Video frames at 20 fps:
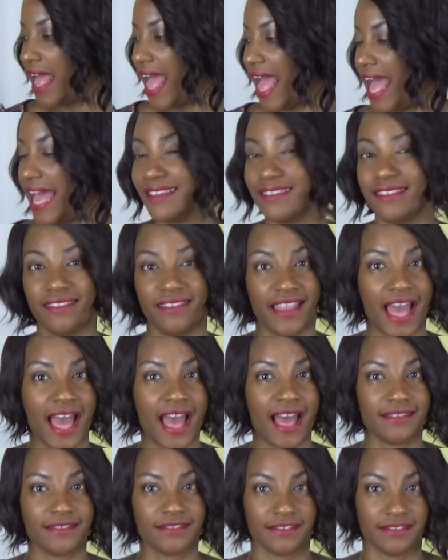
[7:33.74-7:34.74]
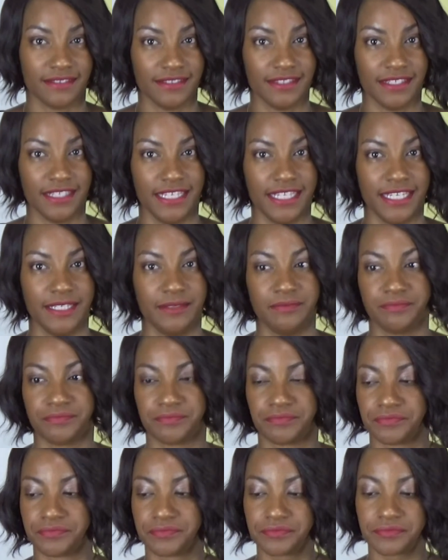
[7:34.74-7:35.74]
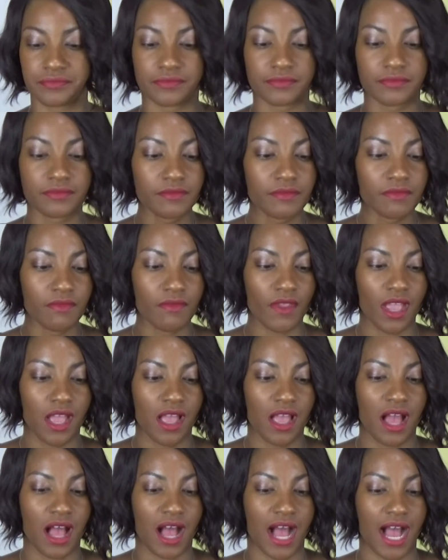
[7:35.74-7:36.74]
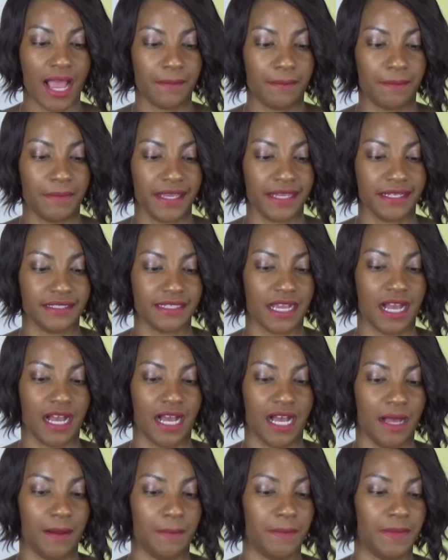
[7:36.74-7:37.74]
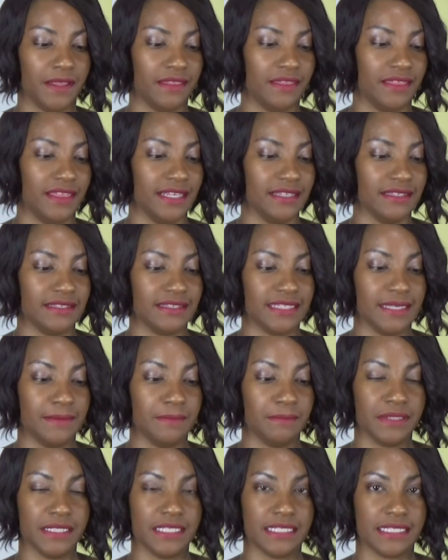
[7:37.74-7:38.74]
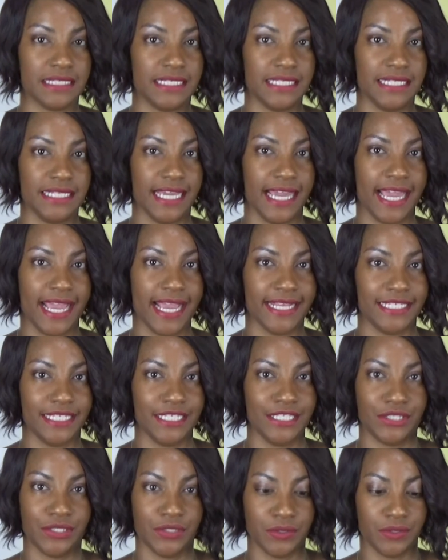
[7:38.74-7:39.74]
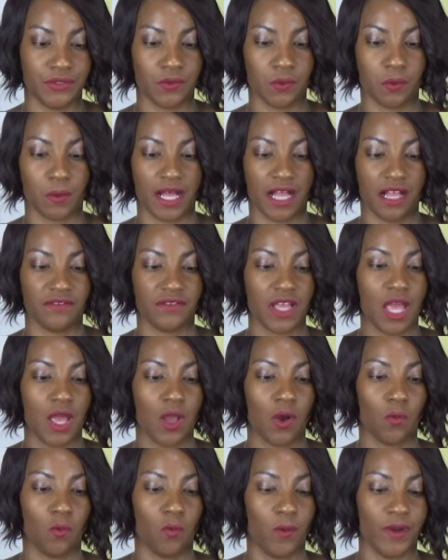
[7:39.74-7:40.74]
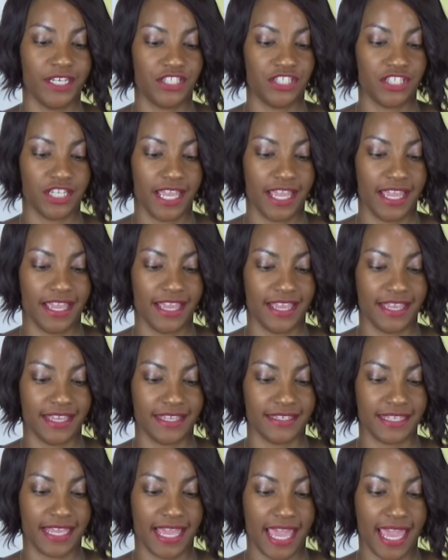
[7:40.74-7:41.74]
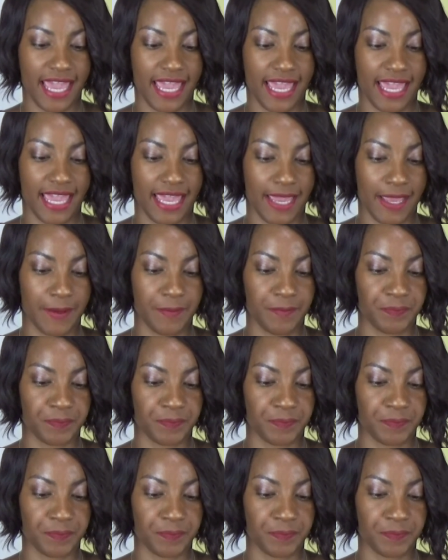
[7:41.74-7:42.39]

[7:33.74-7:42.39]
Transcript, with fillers: And lastly, I picked up this Simplicity 8212, which is a